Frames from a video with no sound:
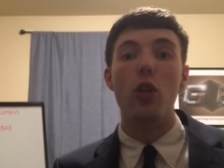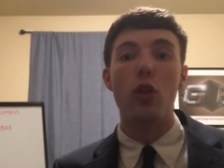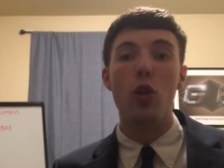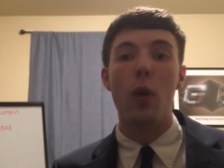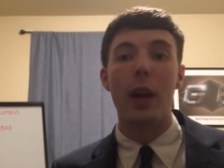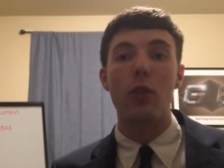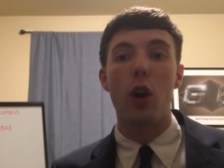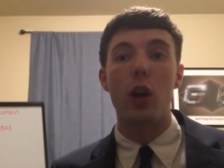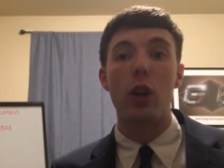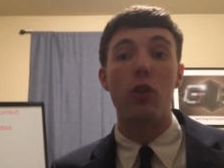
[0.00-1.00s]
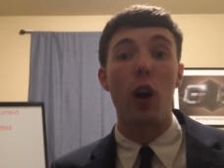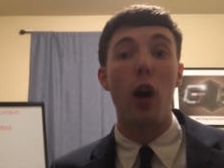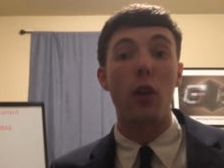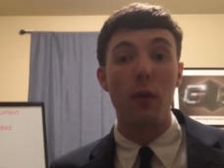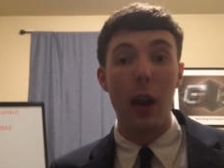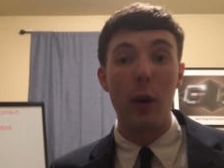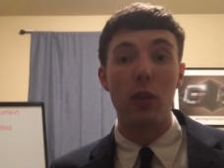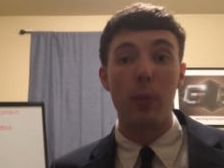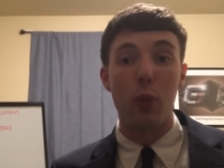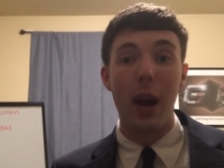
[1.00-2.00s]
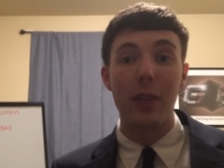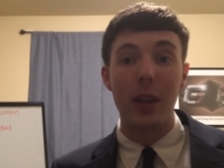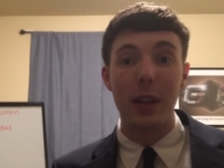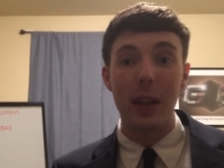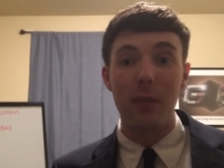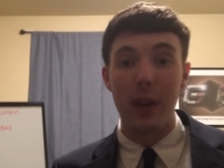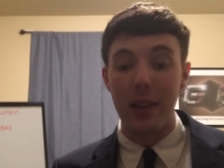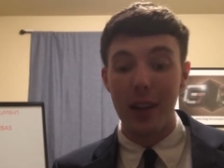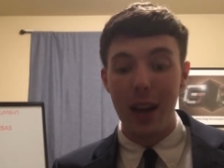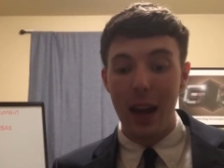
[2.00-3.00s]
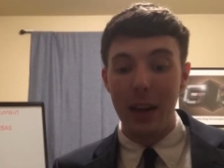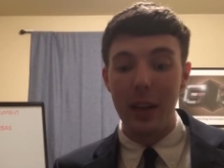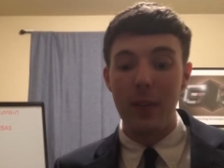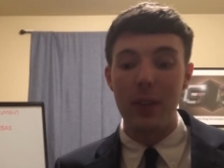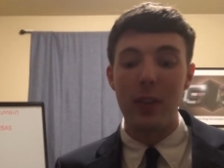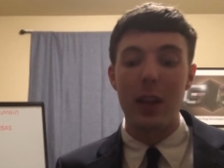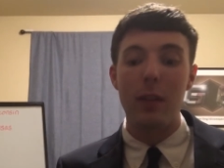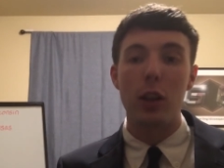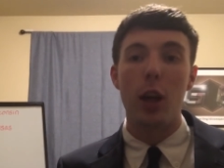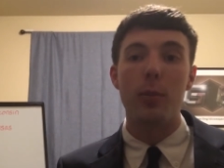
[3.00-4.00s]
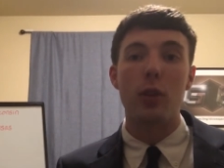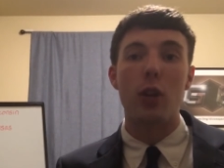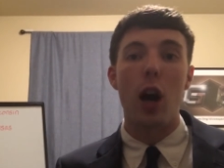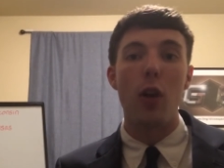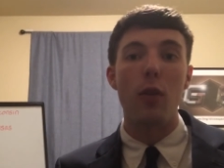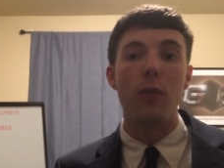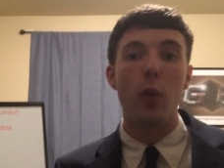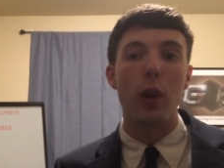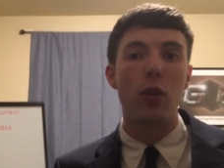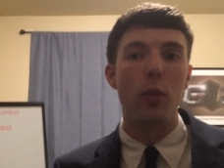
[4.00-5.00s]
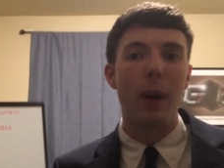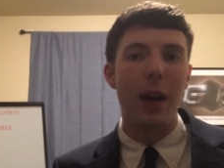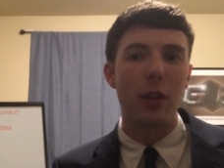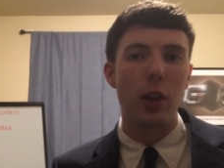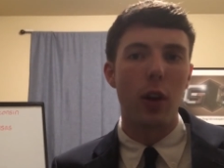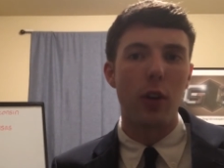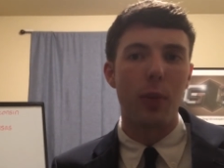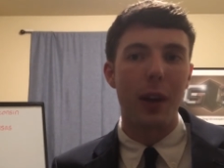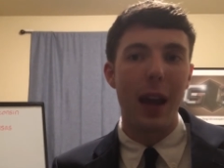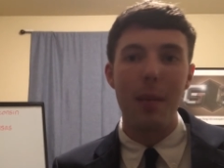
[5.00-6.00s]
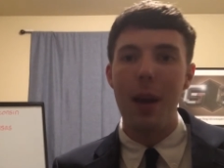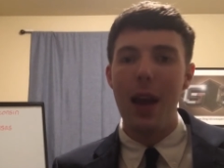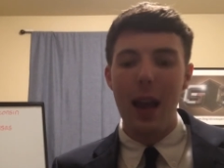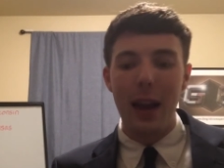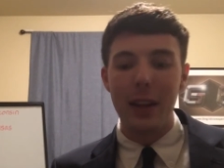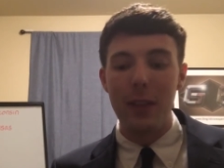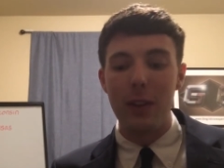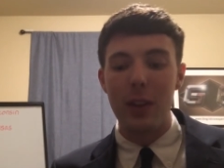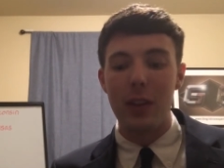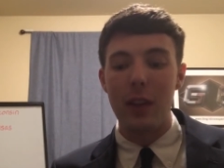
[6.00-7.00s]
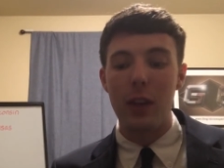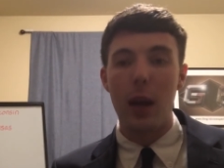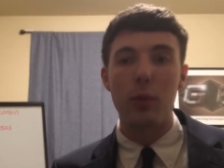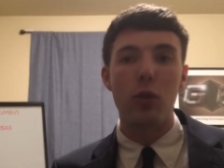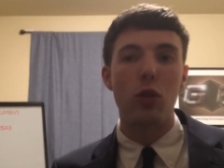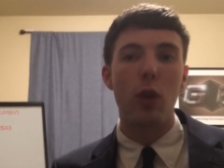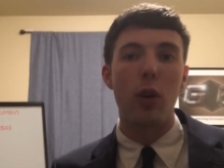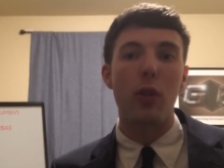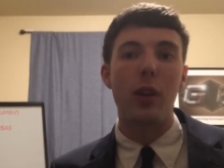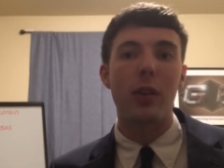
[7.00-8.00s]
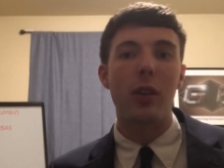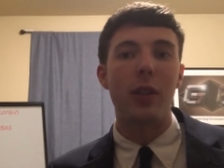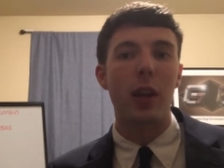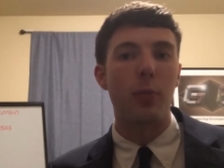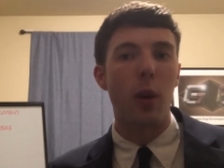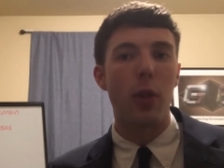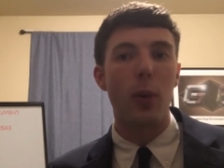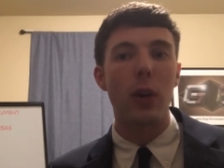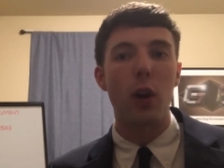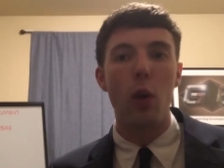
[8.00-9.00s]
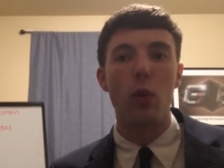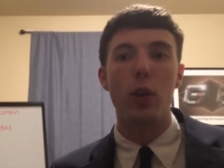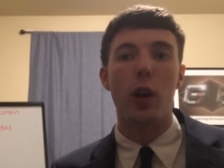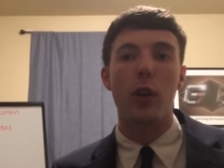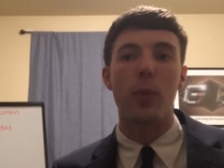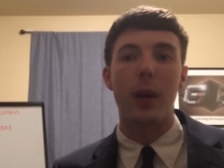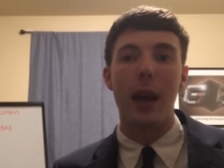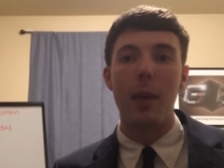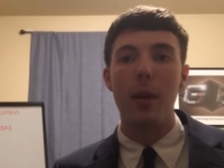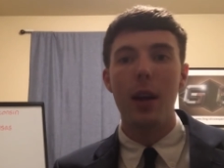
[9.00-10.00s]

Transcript: do against Arkansas's very surprising defense. A defense that's giving up just 142 passing yards per game. A defense that's giving up just 266.3 total yards per game.